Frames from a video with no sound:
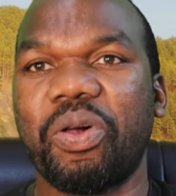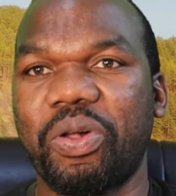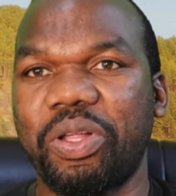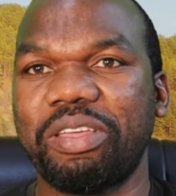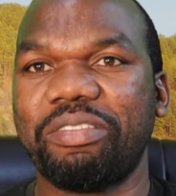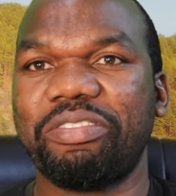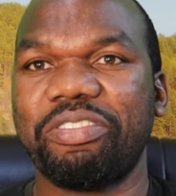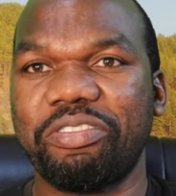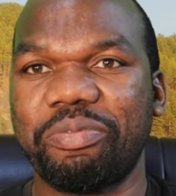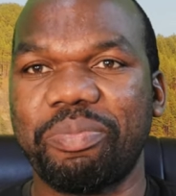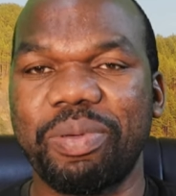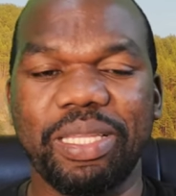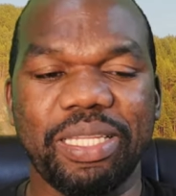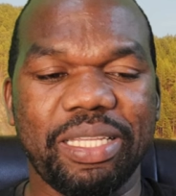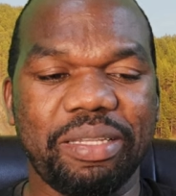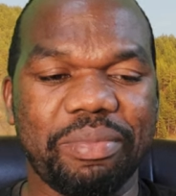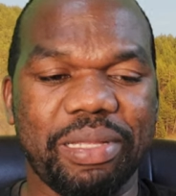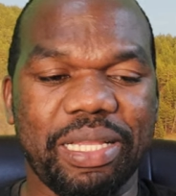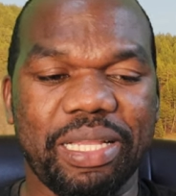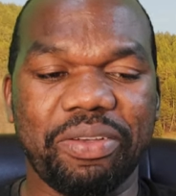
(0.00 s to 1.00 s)
or if you've
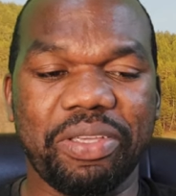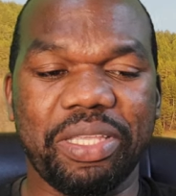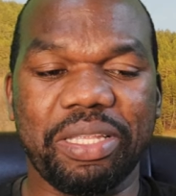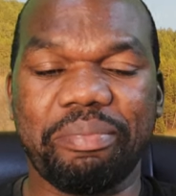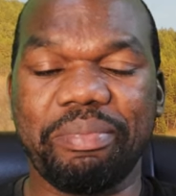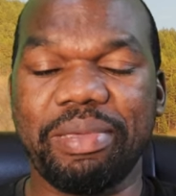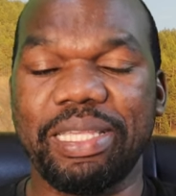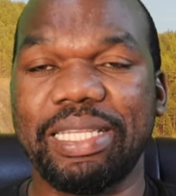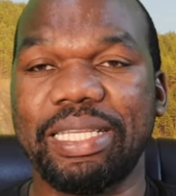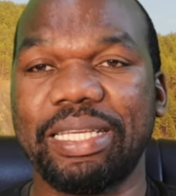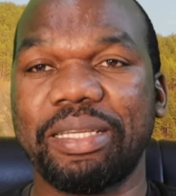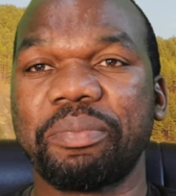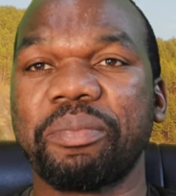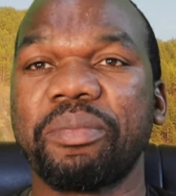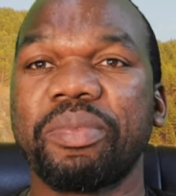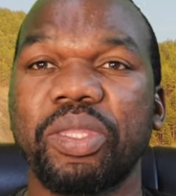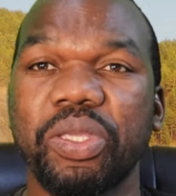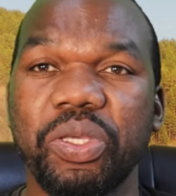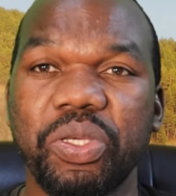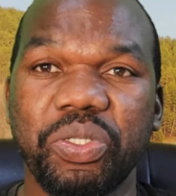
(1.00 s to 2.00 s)
been in Malawian media,
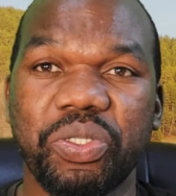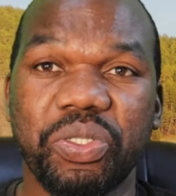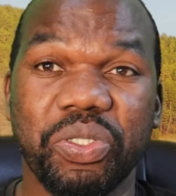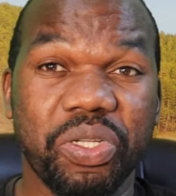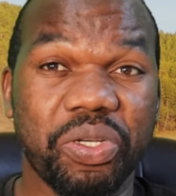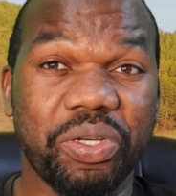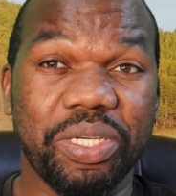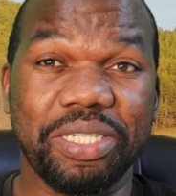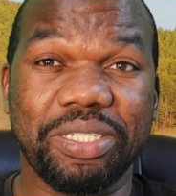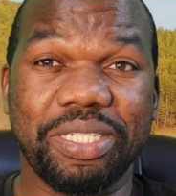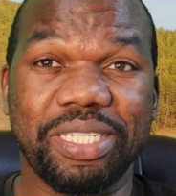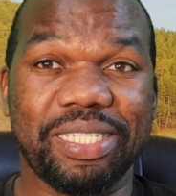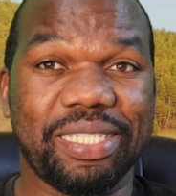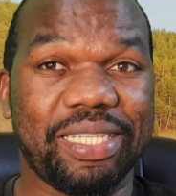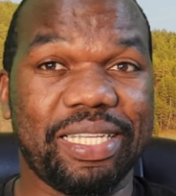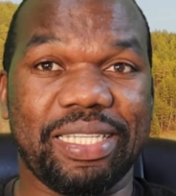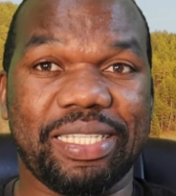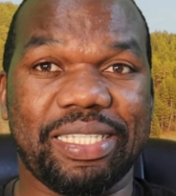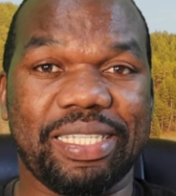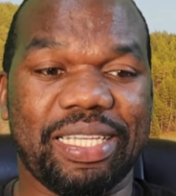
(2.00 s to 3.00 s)
you should know
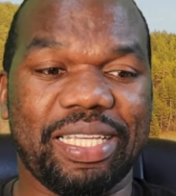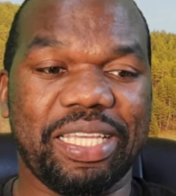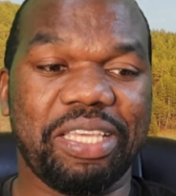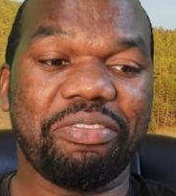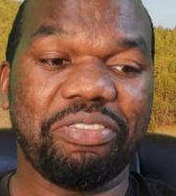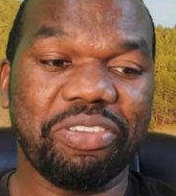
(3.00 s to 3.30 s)
Idris Nasa.